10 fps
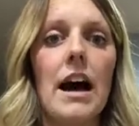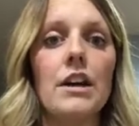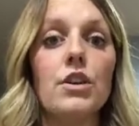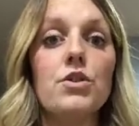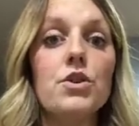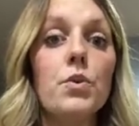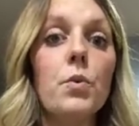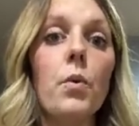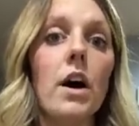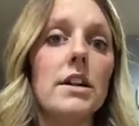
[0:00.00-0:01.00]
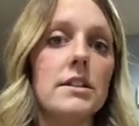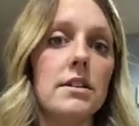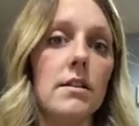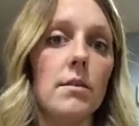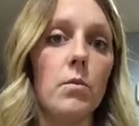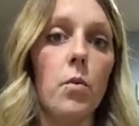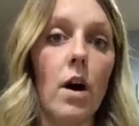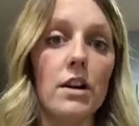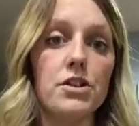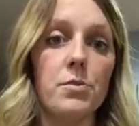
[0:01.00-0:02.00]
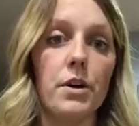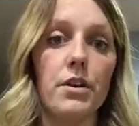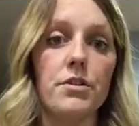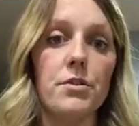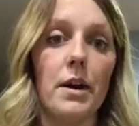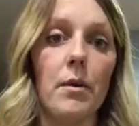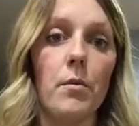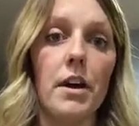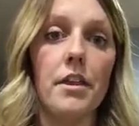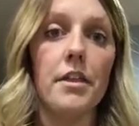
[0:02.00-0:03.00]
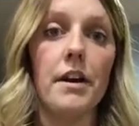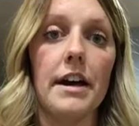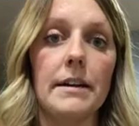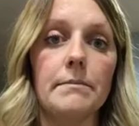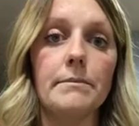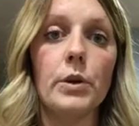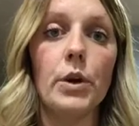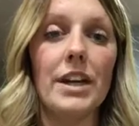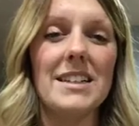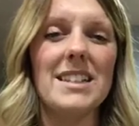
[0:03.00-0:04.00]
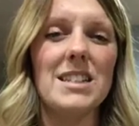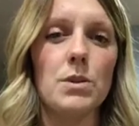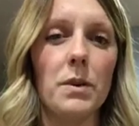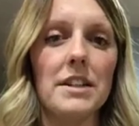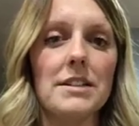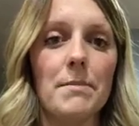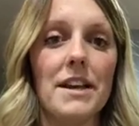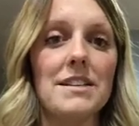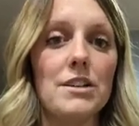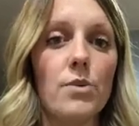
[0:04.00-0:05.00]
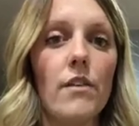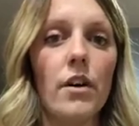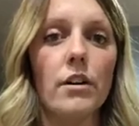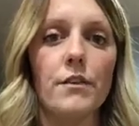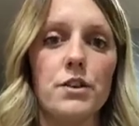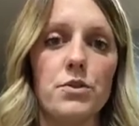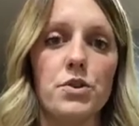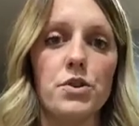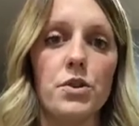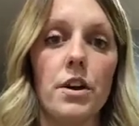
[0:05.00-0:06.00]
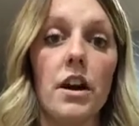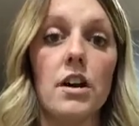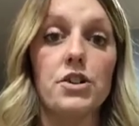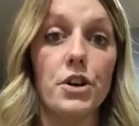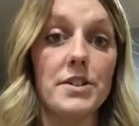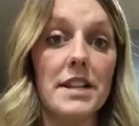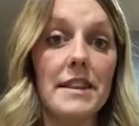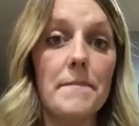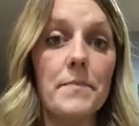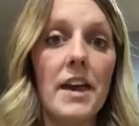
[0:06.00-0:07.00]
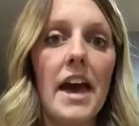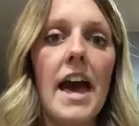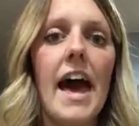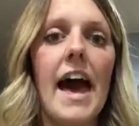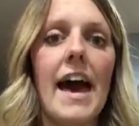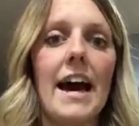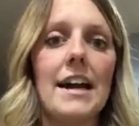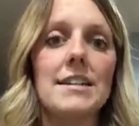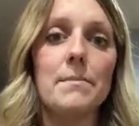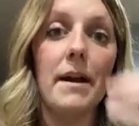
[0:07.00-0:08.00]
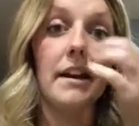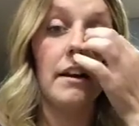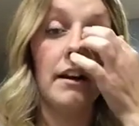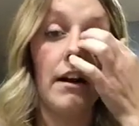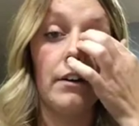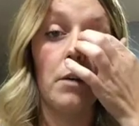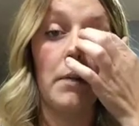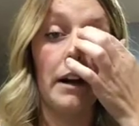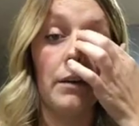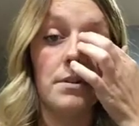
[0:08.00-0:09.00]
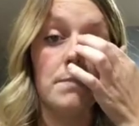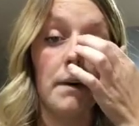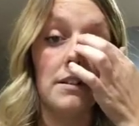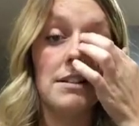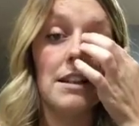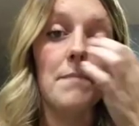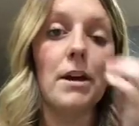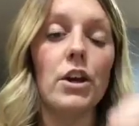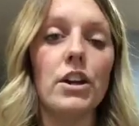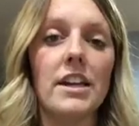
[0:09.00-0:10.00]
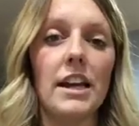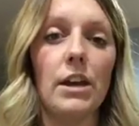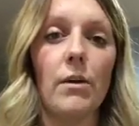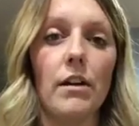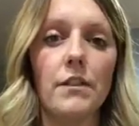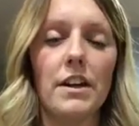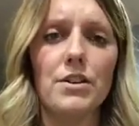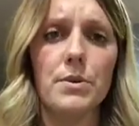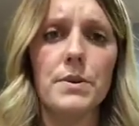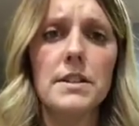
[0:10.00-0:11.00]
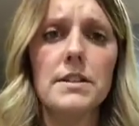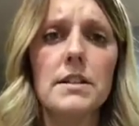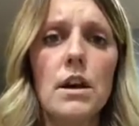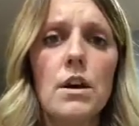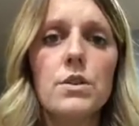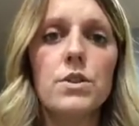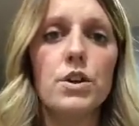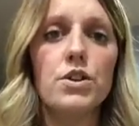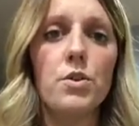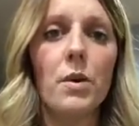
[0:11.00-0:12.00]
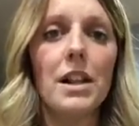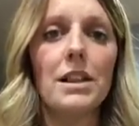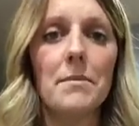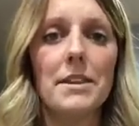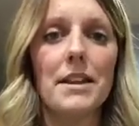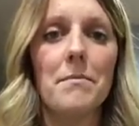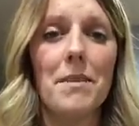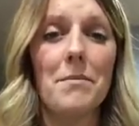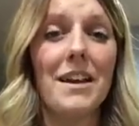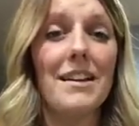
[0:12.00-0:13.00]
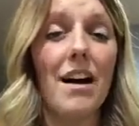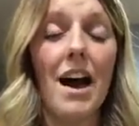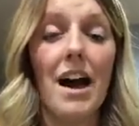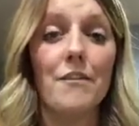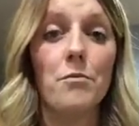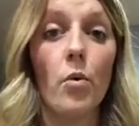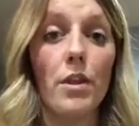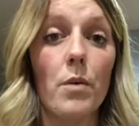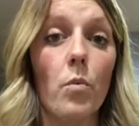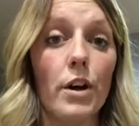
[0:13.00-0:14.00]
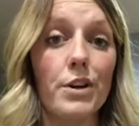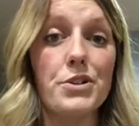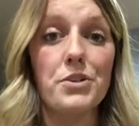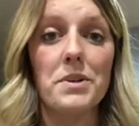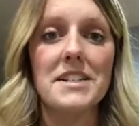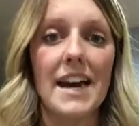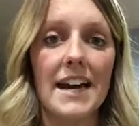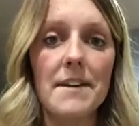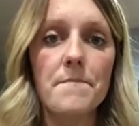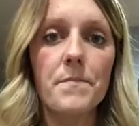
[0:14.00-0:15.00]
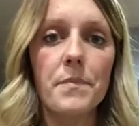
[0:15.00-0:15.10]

You do want to watch what you're doing with cookies and sweets because they do have artificial sugars in them. And depending on how your body responds to them, it could kick you out of ketosis. So you do want to limit them, maybe not have more than 1 or 2 a day.